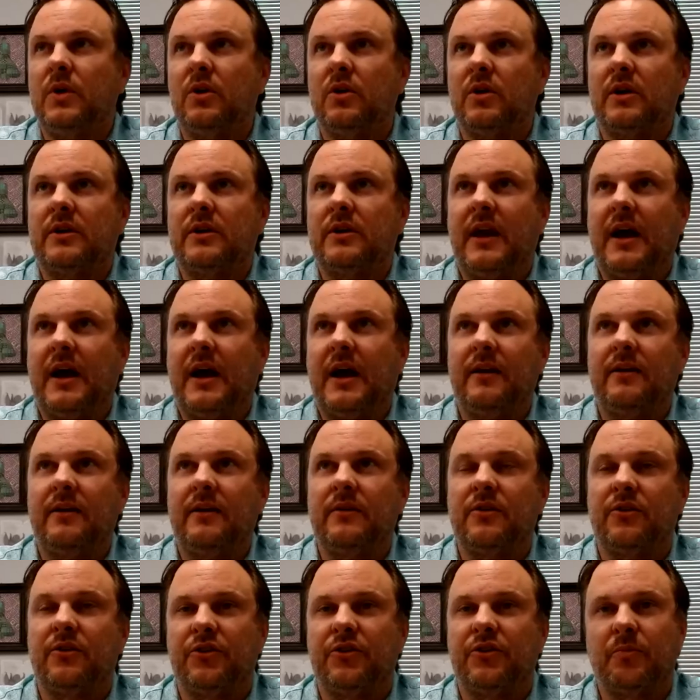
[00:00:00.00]
We looked at
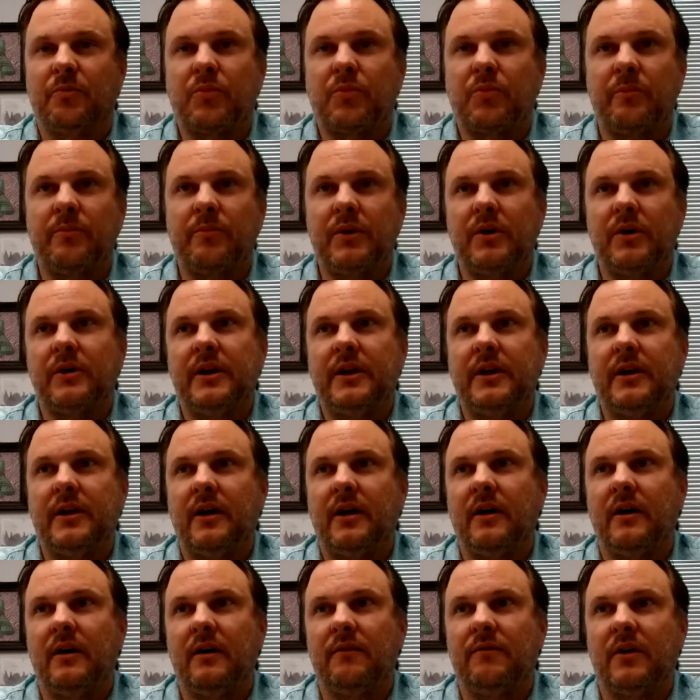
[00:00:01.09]
the
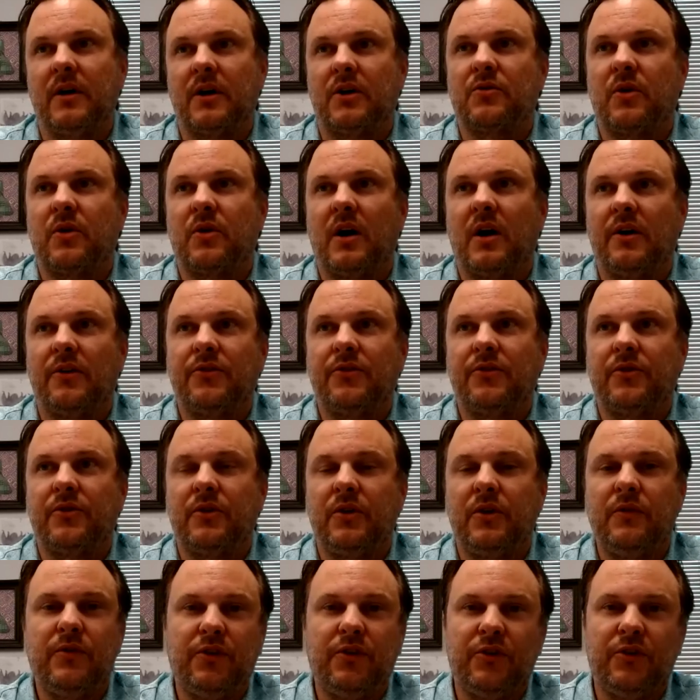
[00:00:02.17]
supportability of across
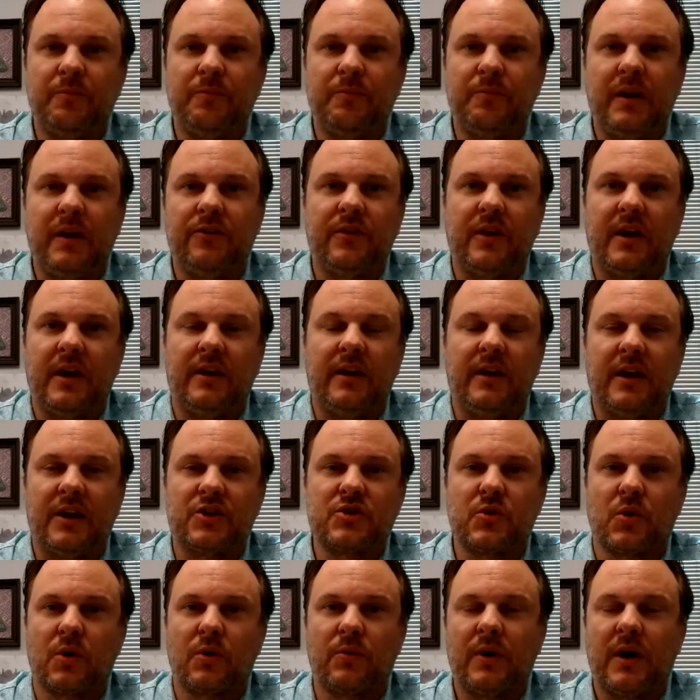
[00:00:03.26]
UP space and
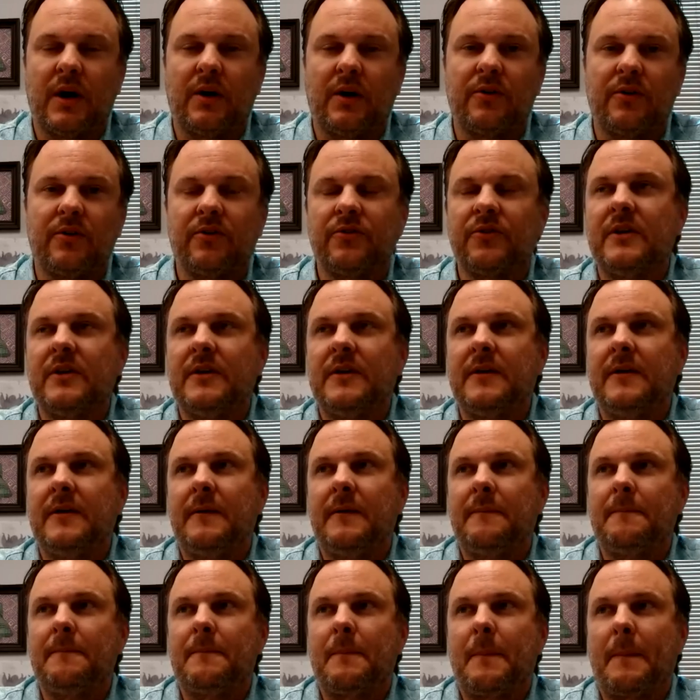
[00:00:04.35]
edge core routers,
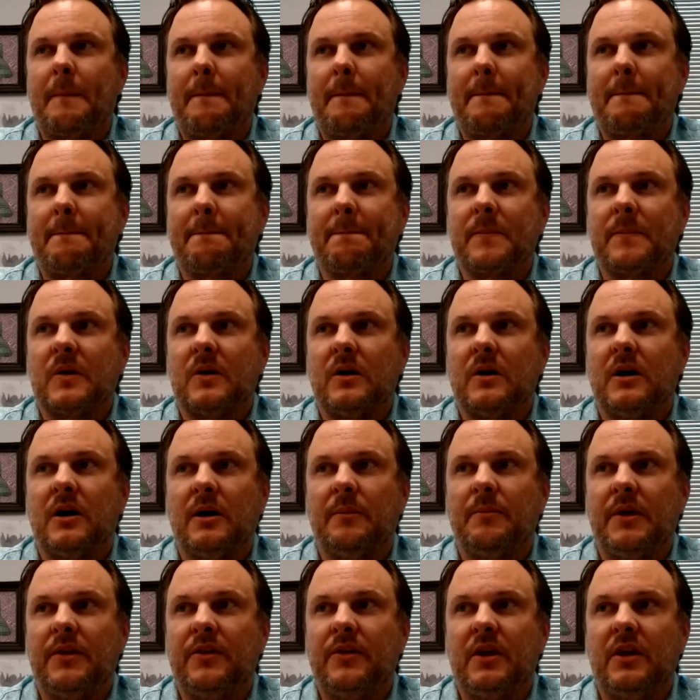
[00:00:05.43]

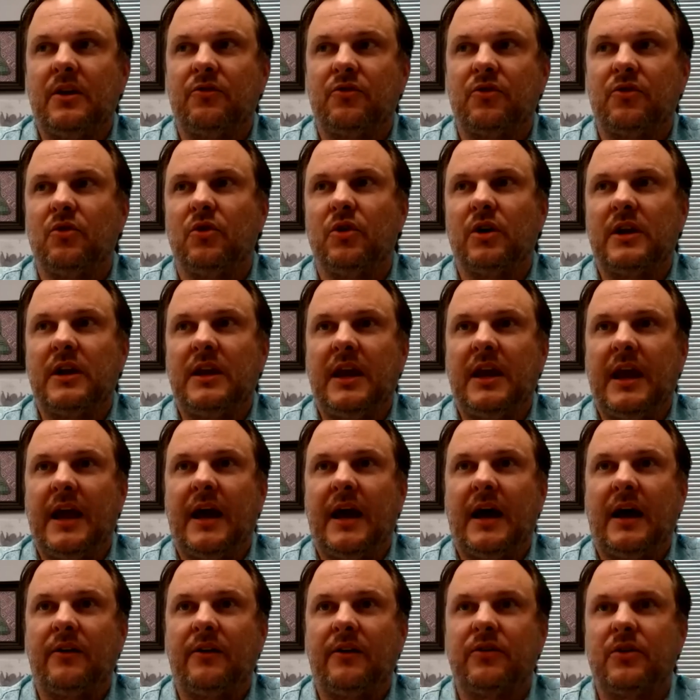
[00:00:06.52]
and then looking
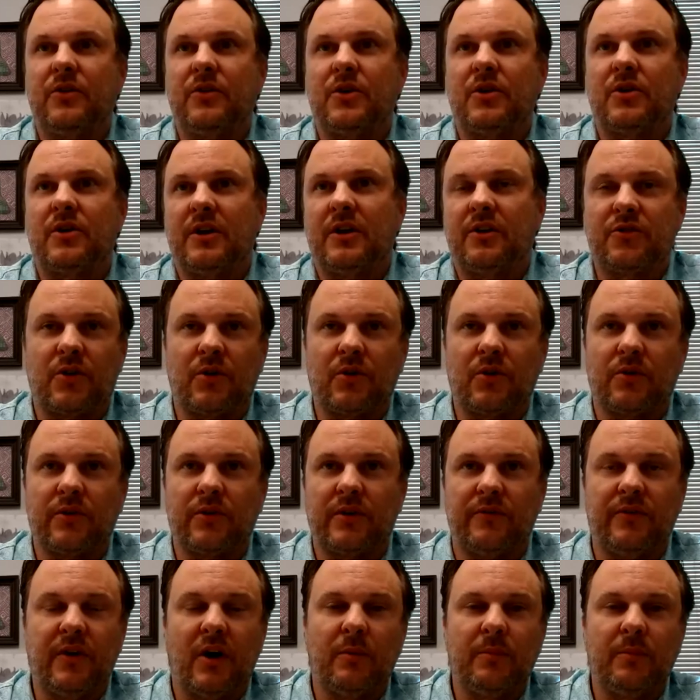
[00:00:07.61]
at their
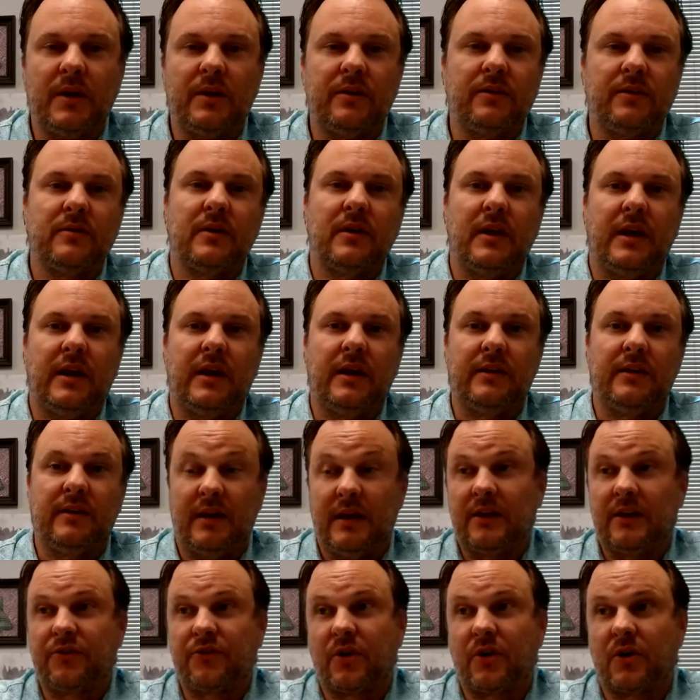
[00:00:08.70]
internal development
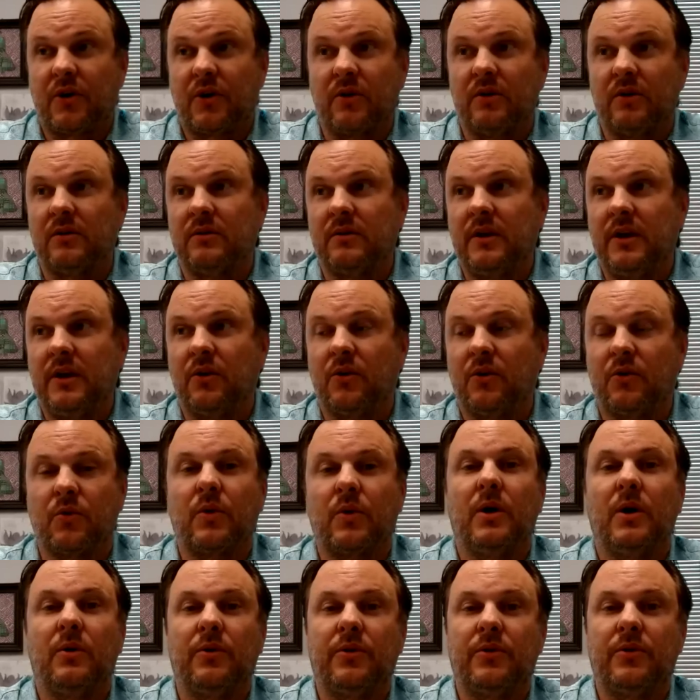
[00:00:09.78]
and external
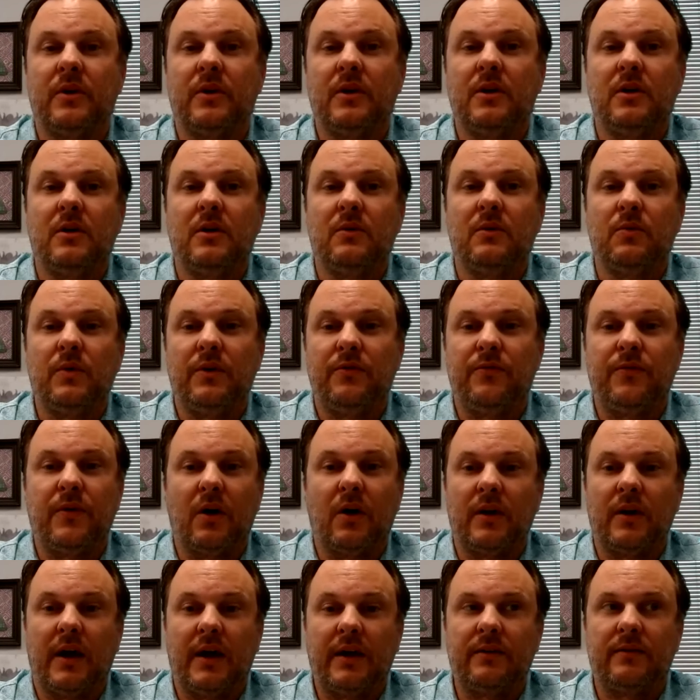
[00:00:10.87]
growth. We
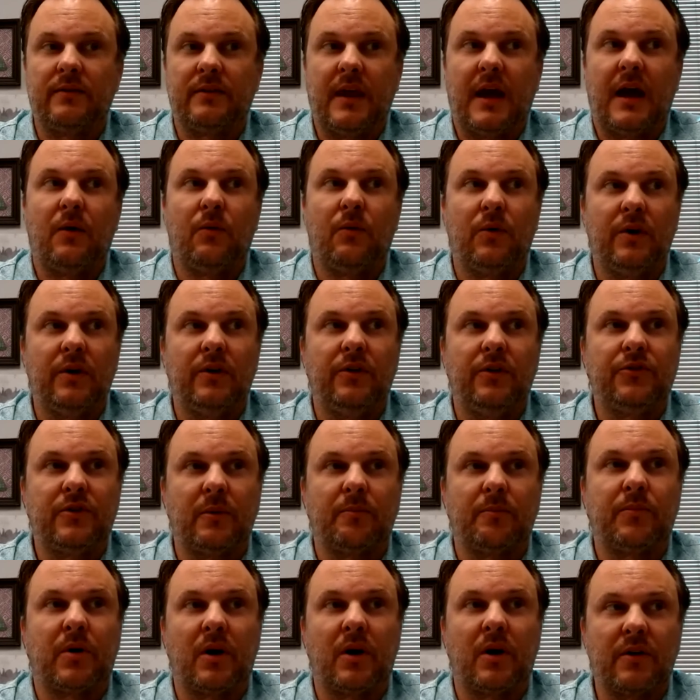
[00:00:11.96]
felt like that
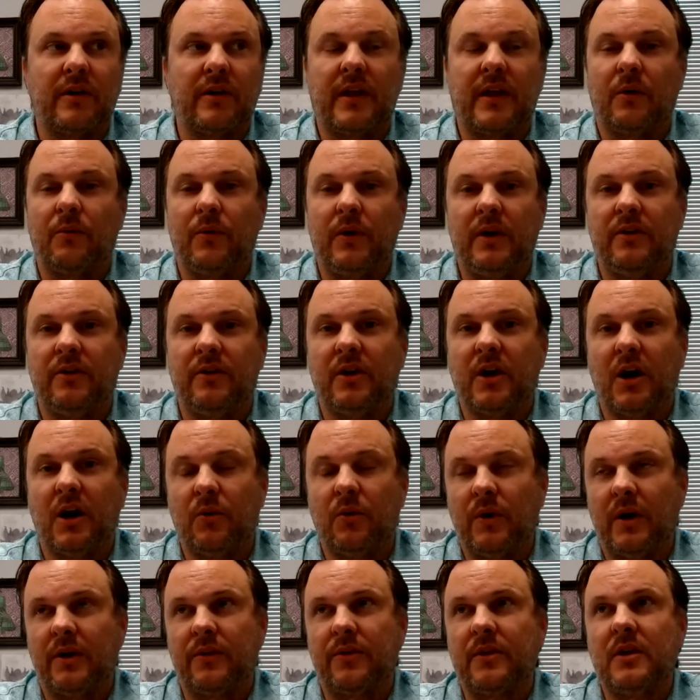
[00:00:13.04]
was the partner that we needed to
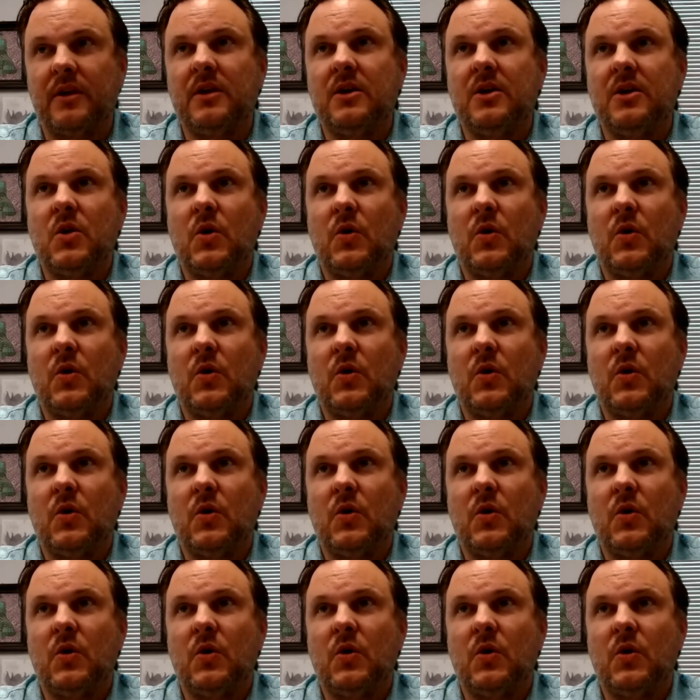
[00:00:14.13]
go with